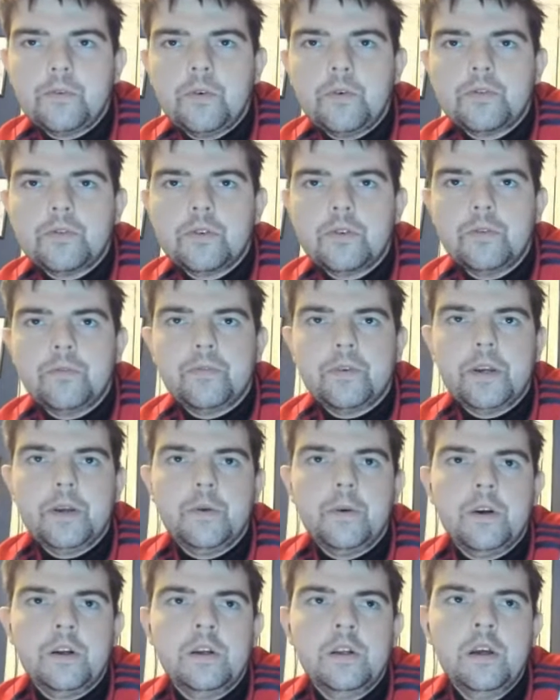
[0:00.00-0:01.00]

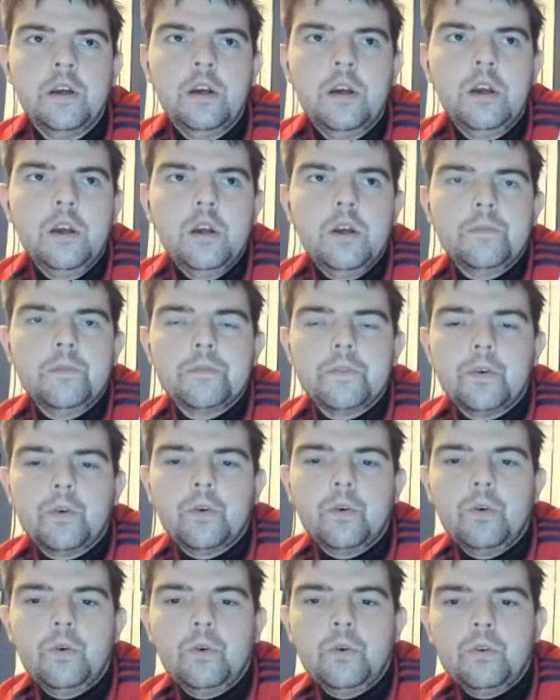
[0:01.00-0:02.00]
4-2-3-1,
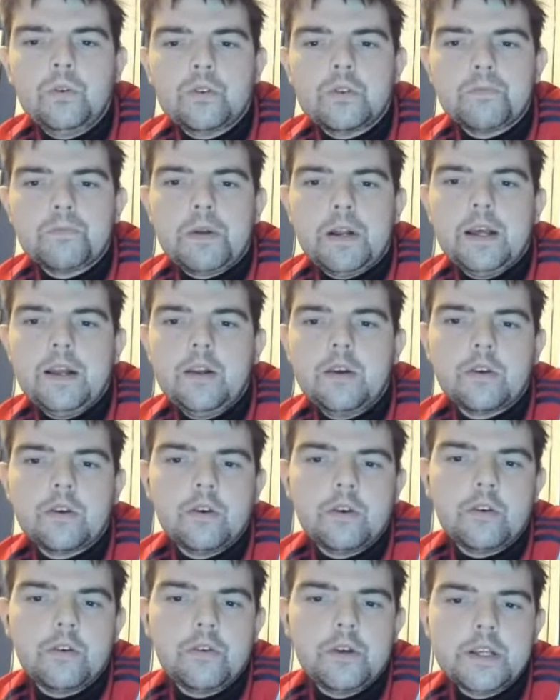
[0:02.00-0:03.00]
or play
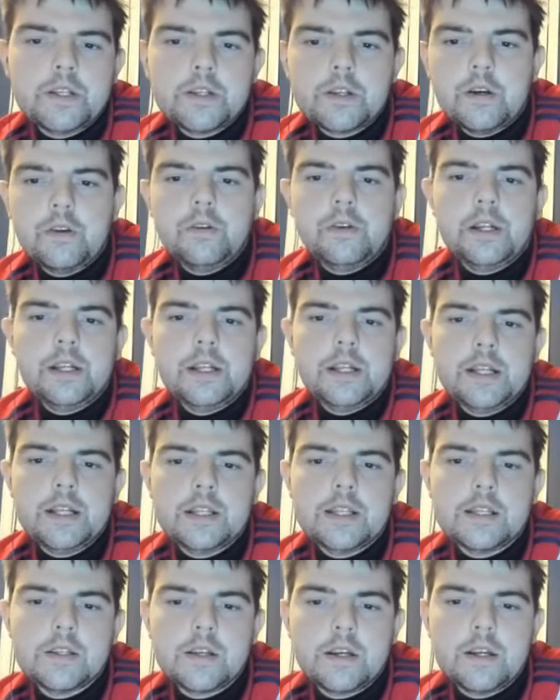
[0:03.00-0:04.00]
Lokonga on his own, and he
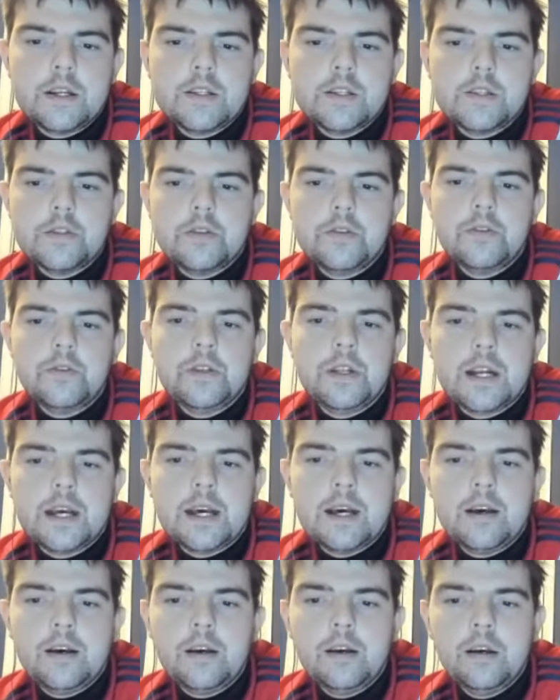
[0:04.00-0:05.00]
decided to do the
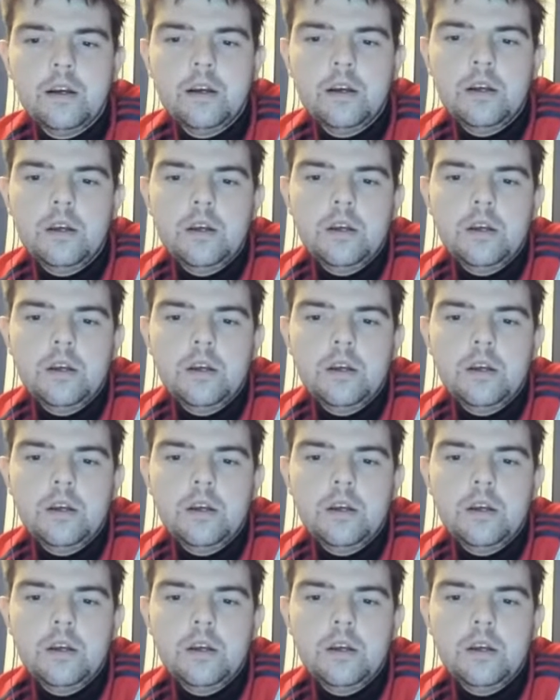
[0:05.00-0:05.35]
latter,